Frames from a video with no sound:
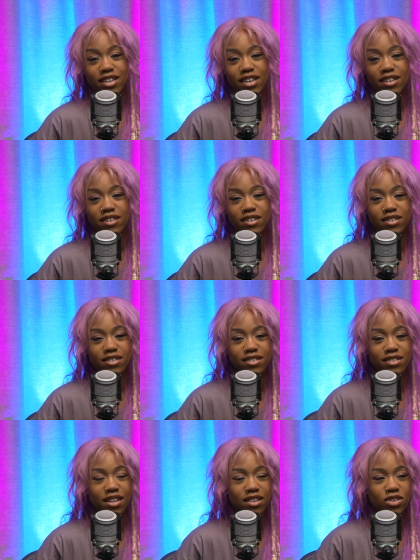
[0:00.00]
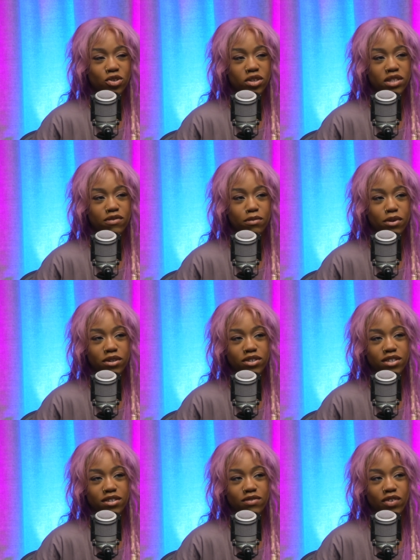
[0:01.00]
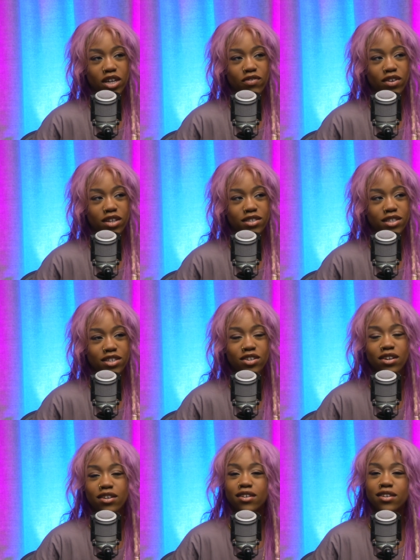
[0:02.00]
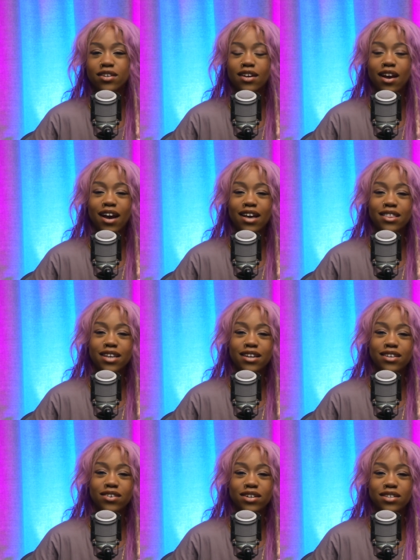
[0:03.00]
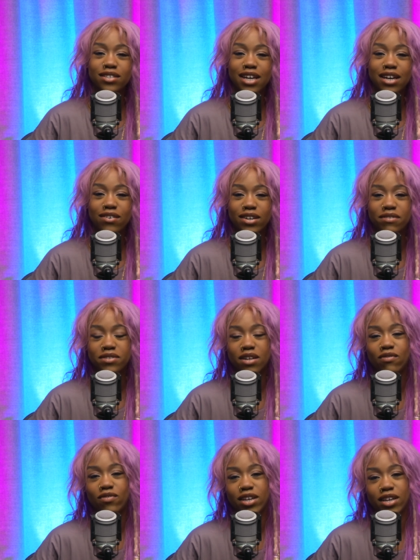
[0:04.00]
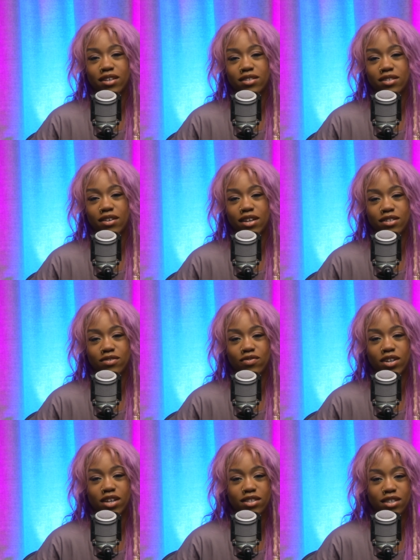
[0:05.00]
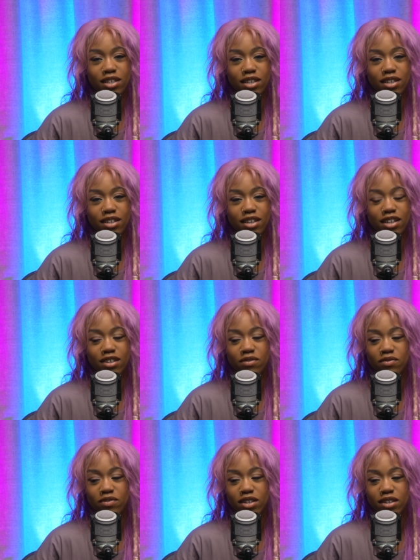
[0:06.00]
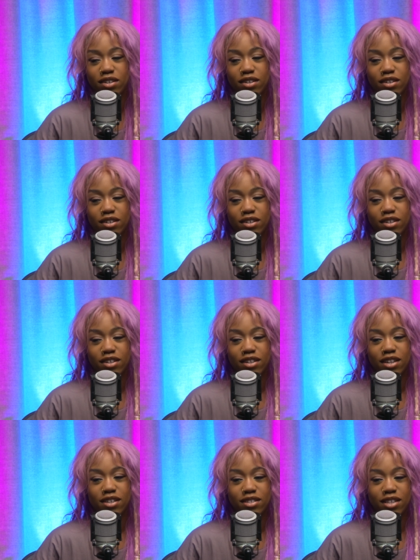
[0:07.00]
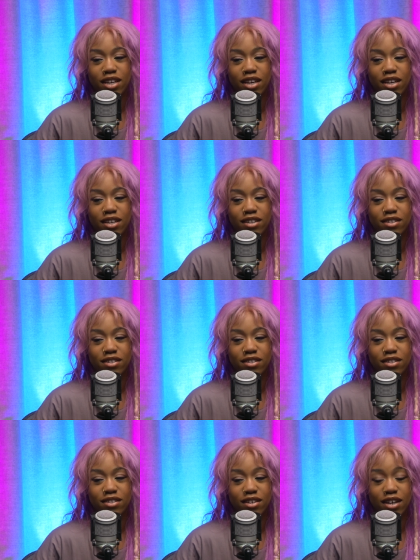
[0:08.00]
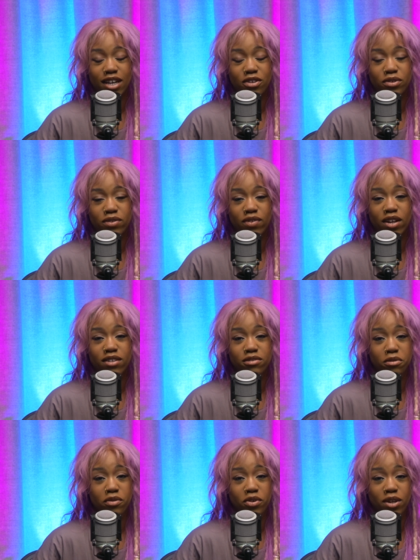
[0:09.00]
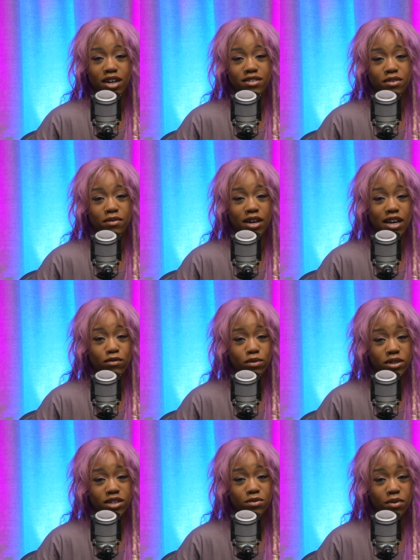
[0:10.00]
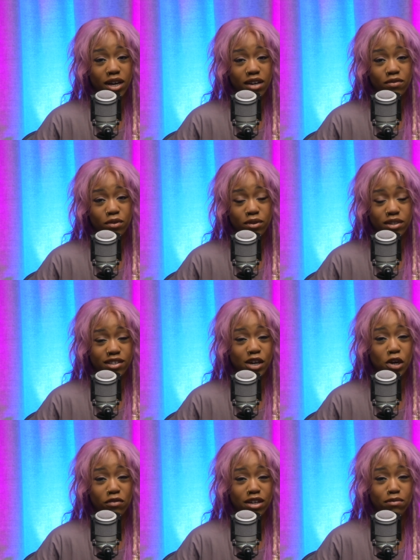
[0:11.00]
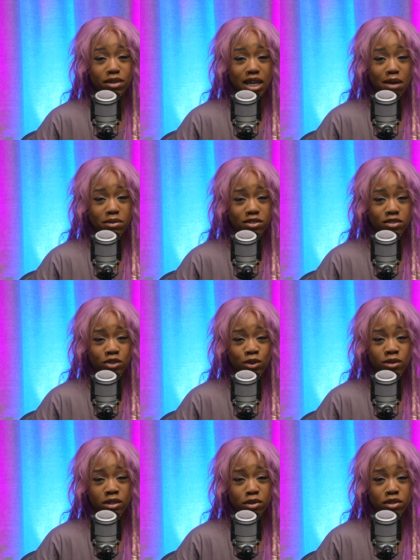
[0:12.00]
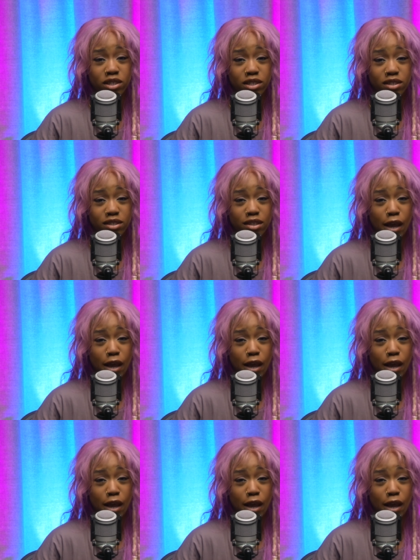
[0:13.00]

Like, you know, just like the choice of emojis is very flirty. You know, I think you could tell if something is flirty if, let's say, the guy who's flirting with you has a wife. Would his wife or his girlfriend be happy to see those emojis?